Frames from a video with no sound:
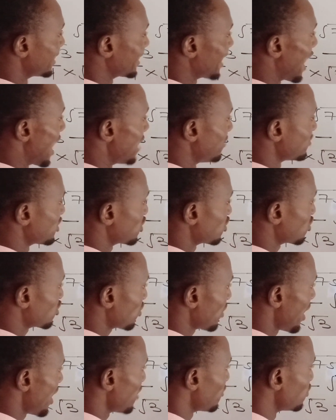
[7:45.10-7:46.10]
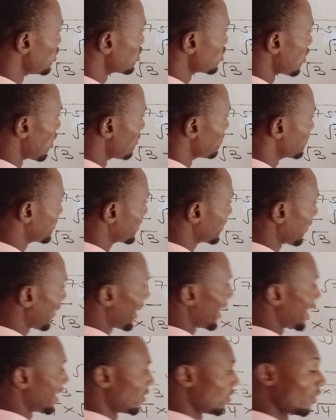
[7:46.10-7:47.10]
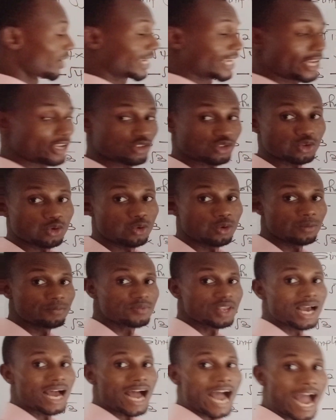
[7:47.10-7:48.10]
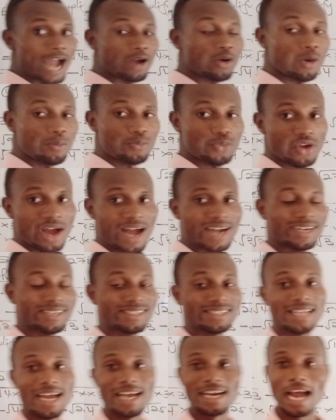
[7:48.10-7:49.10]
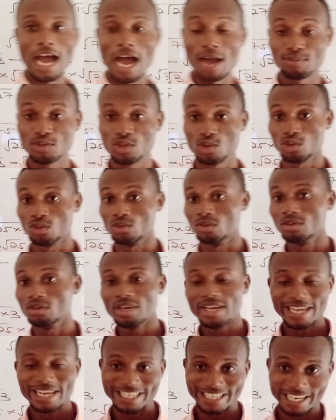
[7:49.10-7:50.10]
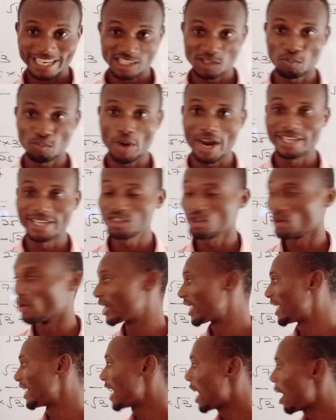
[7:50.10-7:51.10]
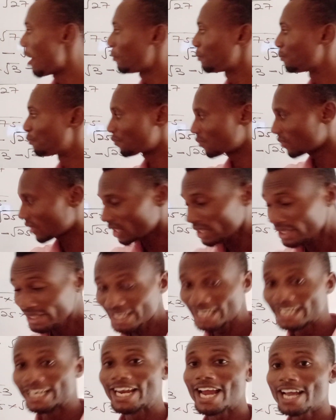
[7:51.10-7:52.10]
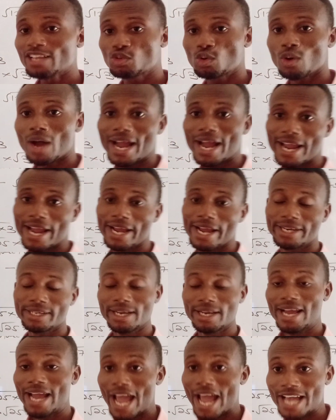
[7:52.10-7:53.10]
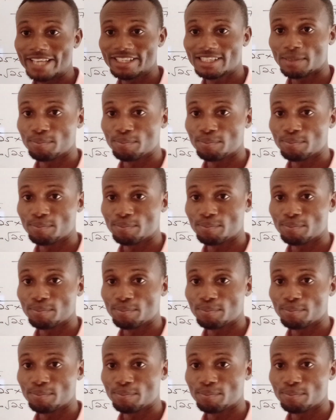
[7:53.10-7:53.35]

times square root of 3. Okay, so I hope you understand up to this point. Okay, now let's go ahead and